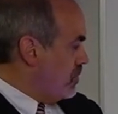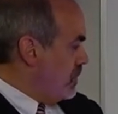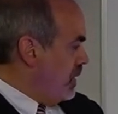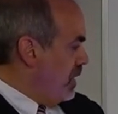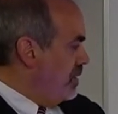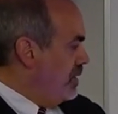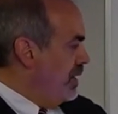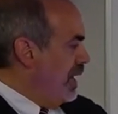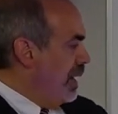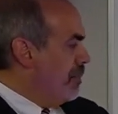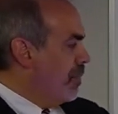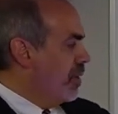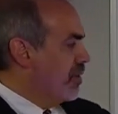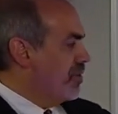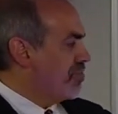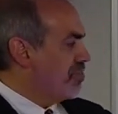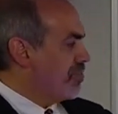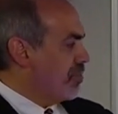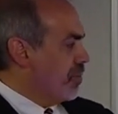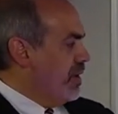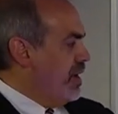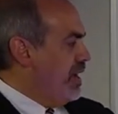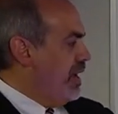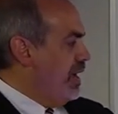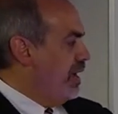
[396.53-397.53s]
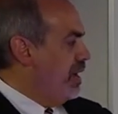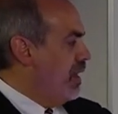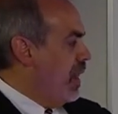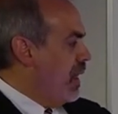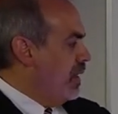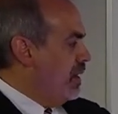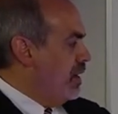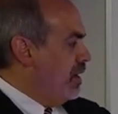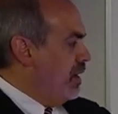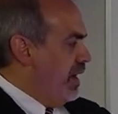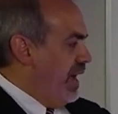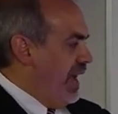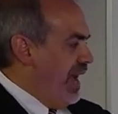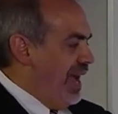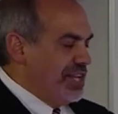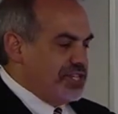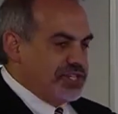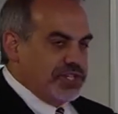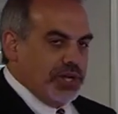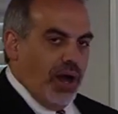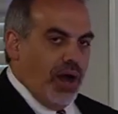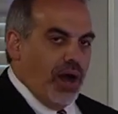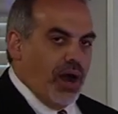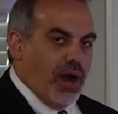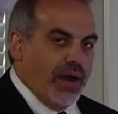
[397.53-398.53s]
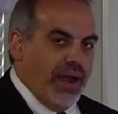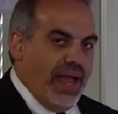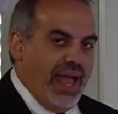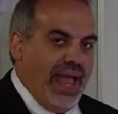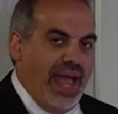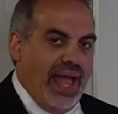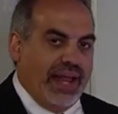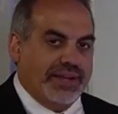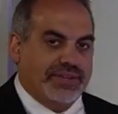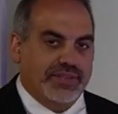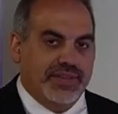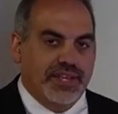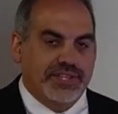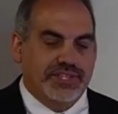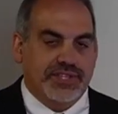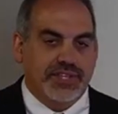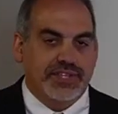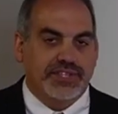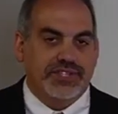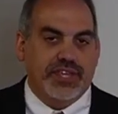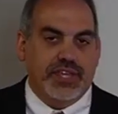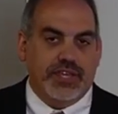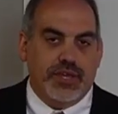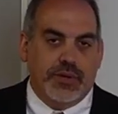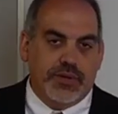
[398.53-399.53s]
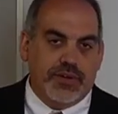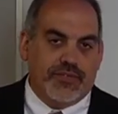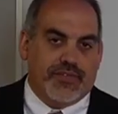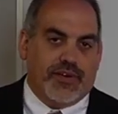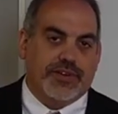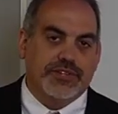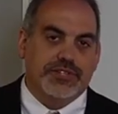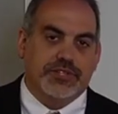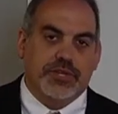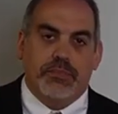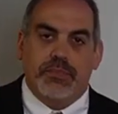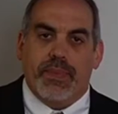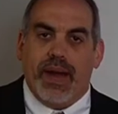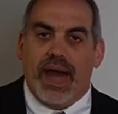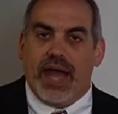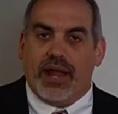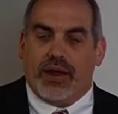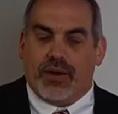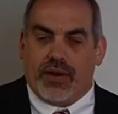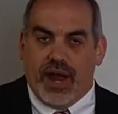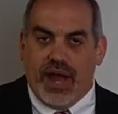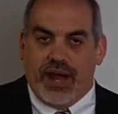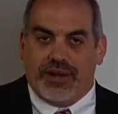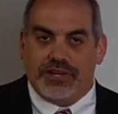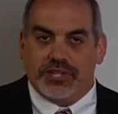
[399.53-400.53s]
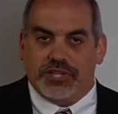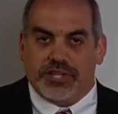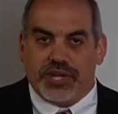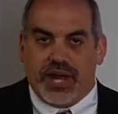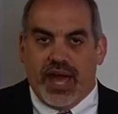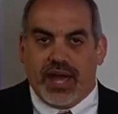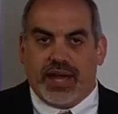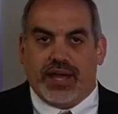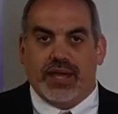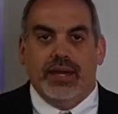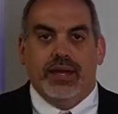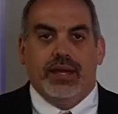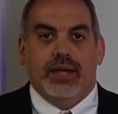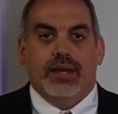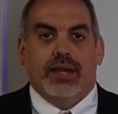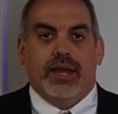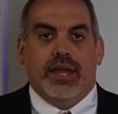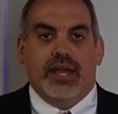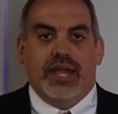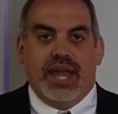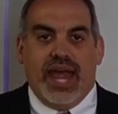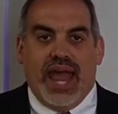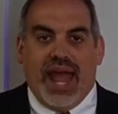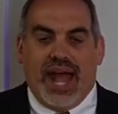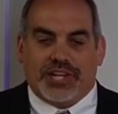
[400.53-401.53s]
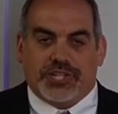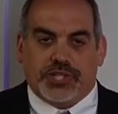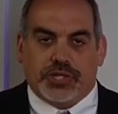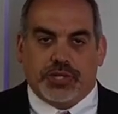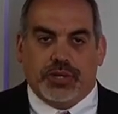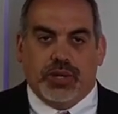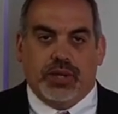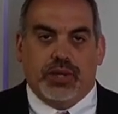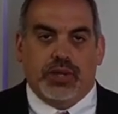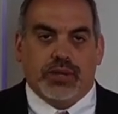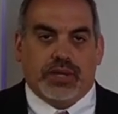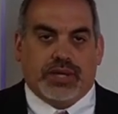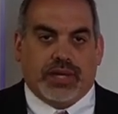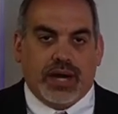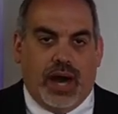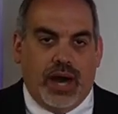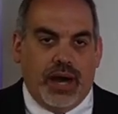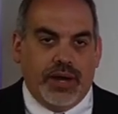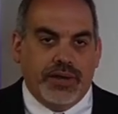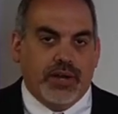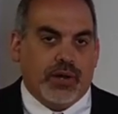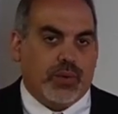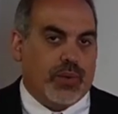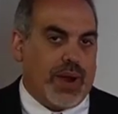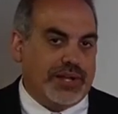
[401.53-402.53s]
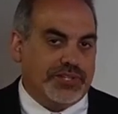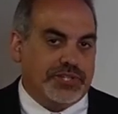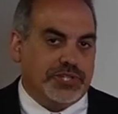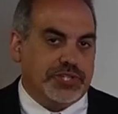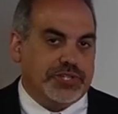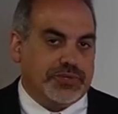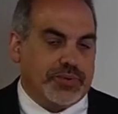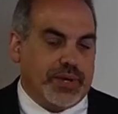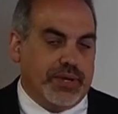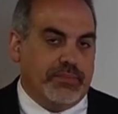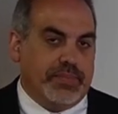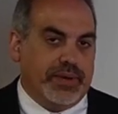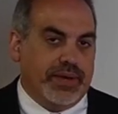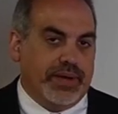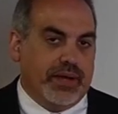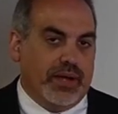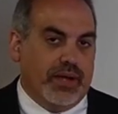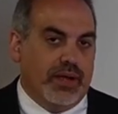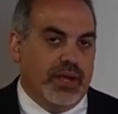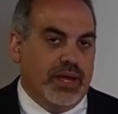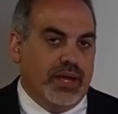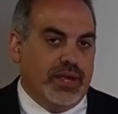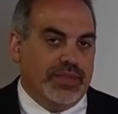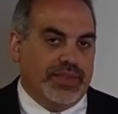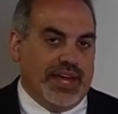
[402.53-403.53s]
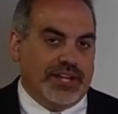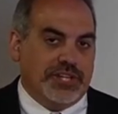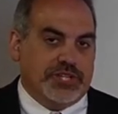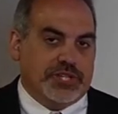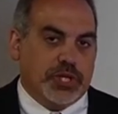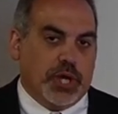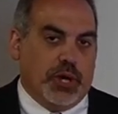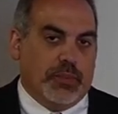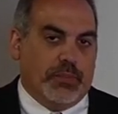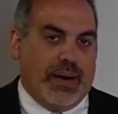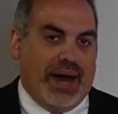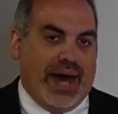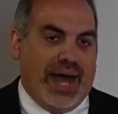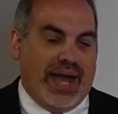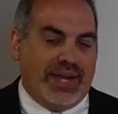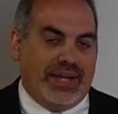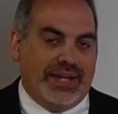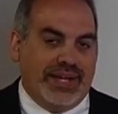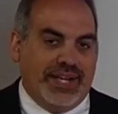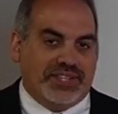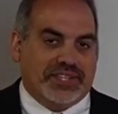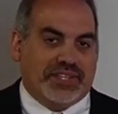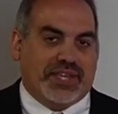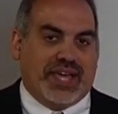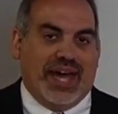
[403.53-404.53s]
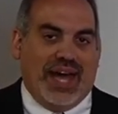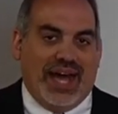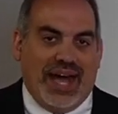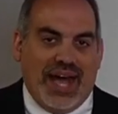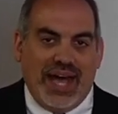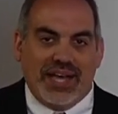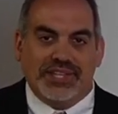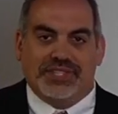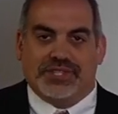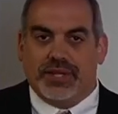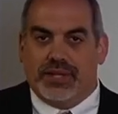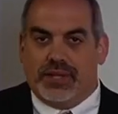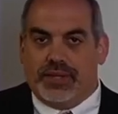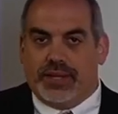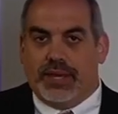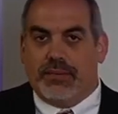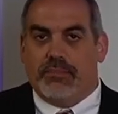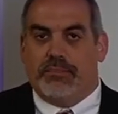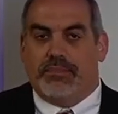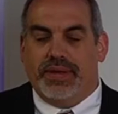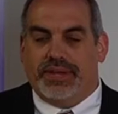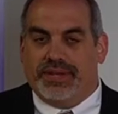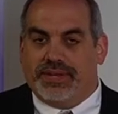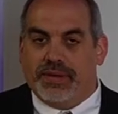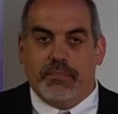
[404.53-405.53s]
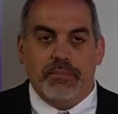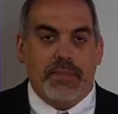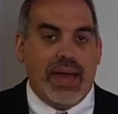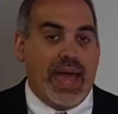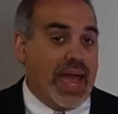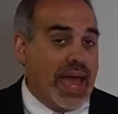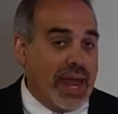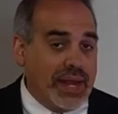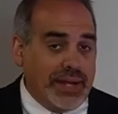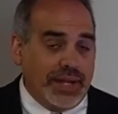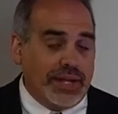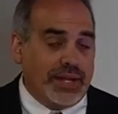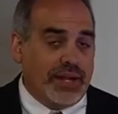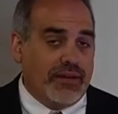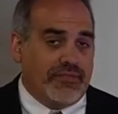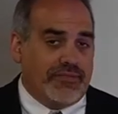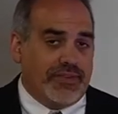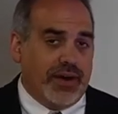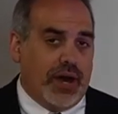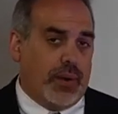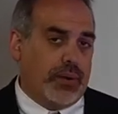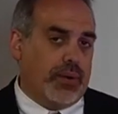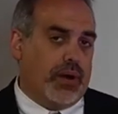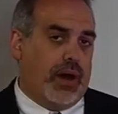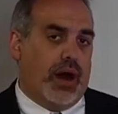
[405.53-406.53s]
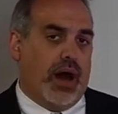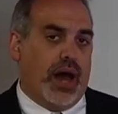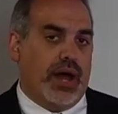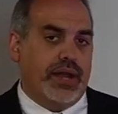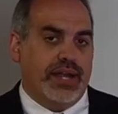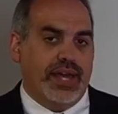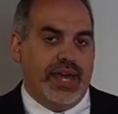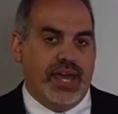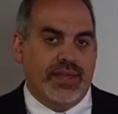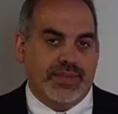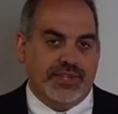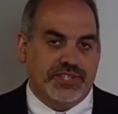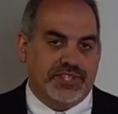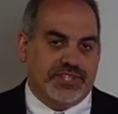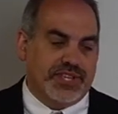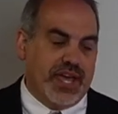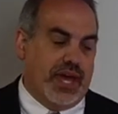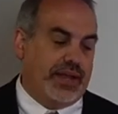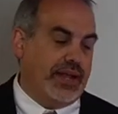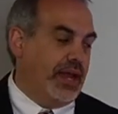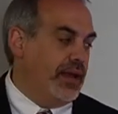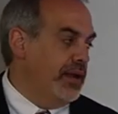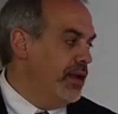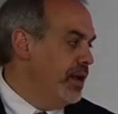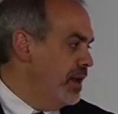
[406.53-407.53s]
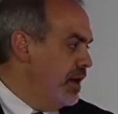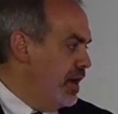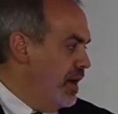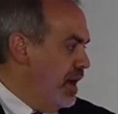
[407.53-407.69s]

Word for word: Number three, H.R. 8, this is the Universal Background Check National Gun Registry Bill that Joe Biden is constantly demanding a vote on in the Senate.